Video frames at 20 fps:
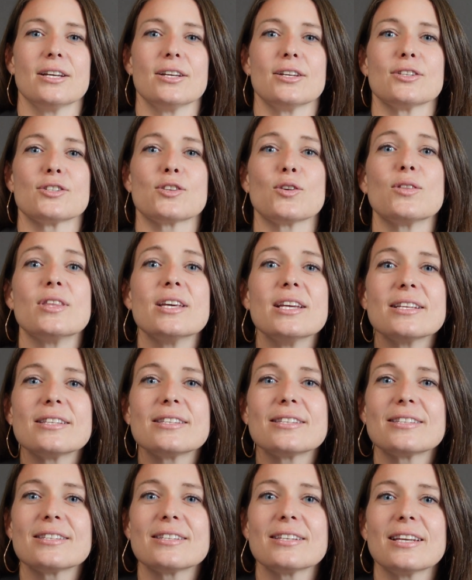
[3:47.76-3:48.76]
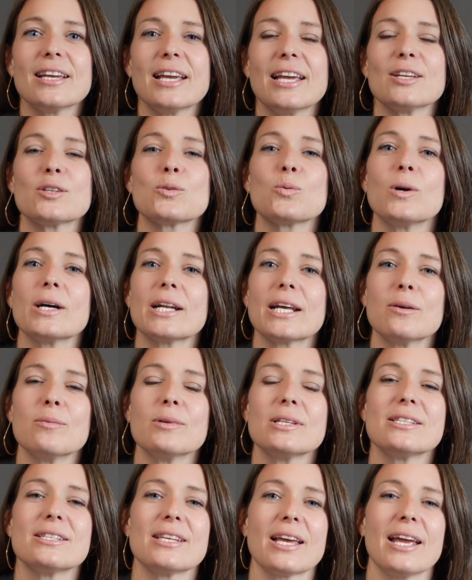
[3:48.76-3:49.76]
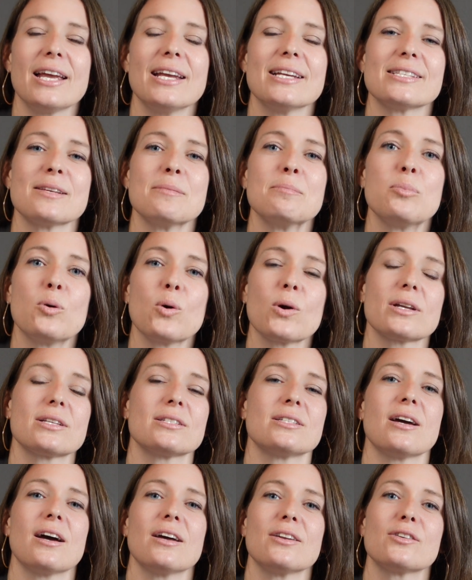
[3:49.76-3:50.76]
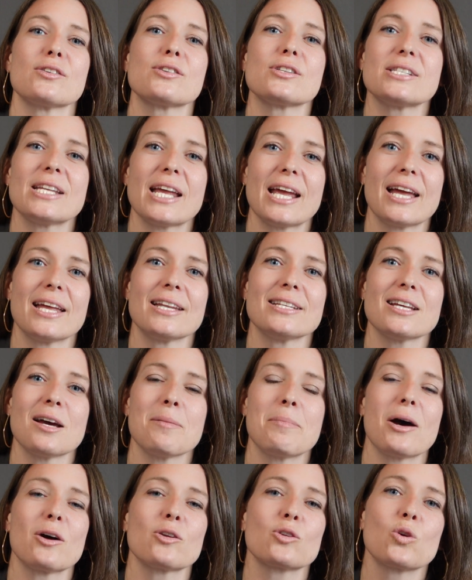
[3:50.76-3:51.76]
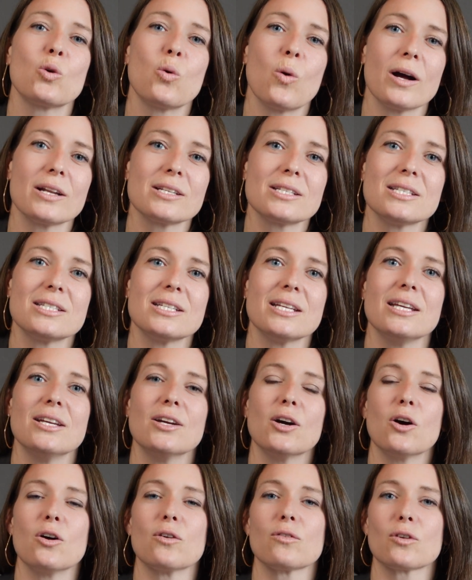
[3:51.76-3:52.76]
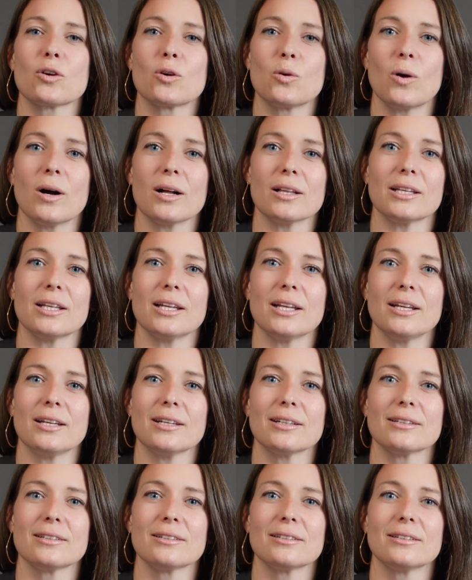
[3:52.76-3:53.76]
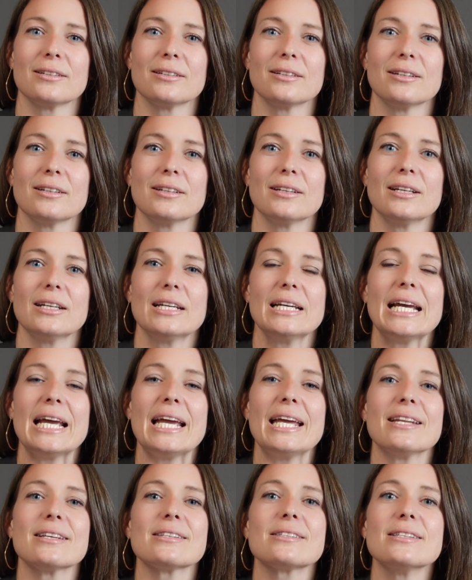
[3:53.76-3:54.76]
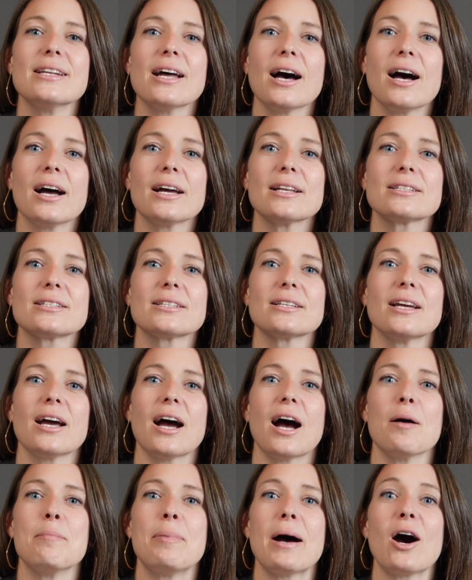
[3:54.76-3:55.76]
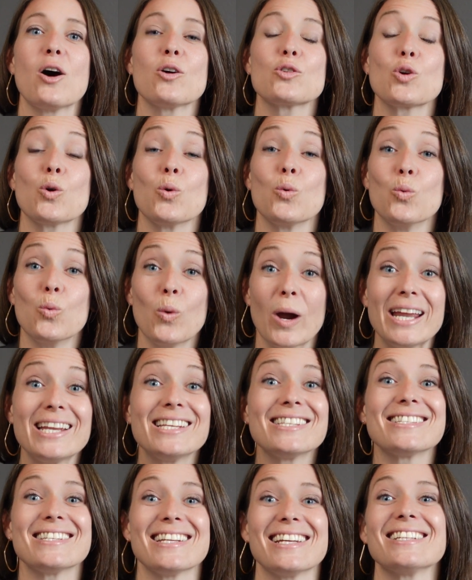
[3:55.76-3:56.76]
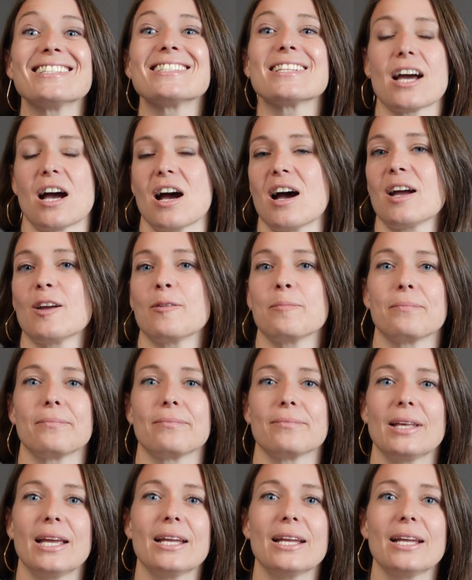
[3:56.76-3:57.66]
So this is what I would say is important to understand about quantity over quality. It is not about wasting time.